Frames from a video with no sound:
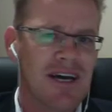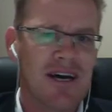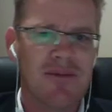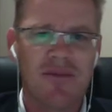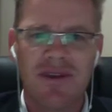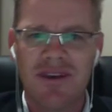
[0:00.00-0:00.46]

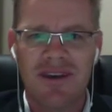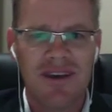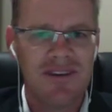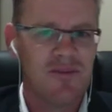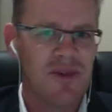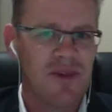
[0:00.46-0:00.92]

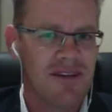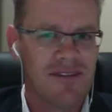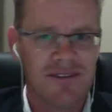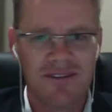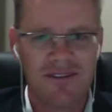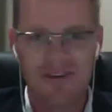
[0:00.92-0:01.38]
He's about to
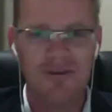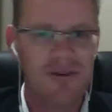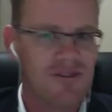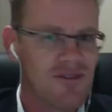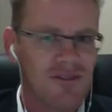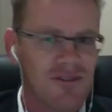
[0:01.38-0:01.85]
do
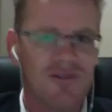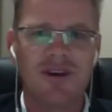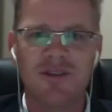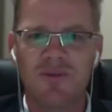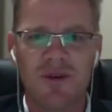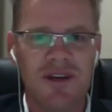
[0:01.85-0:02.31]
what's
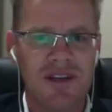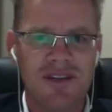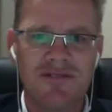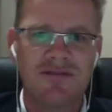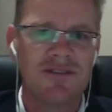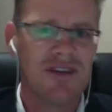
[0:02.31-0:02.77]
always been his
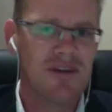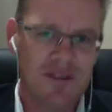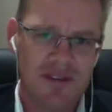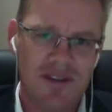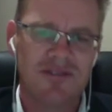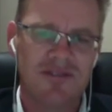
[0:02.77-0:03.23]
dream,
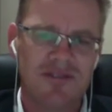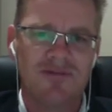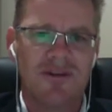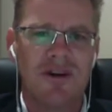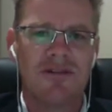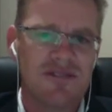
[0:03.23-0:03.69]
is to
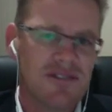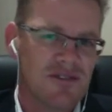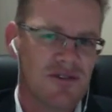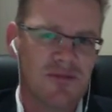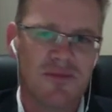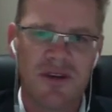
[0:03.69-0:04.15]
roll this
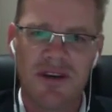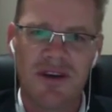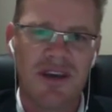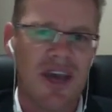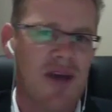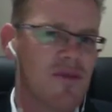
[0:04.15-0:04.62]
into a bigger
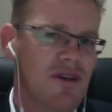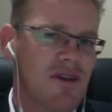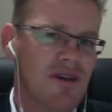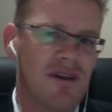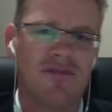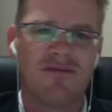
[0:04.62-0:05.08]
company
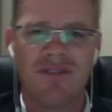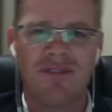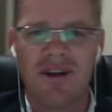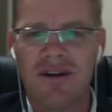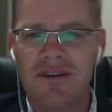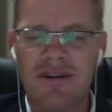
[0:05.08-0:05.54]
and
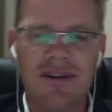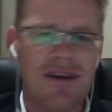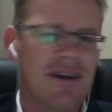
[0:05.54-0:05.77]
float it.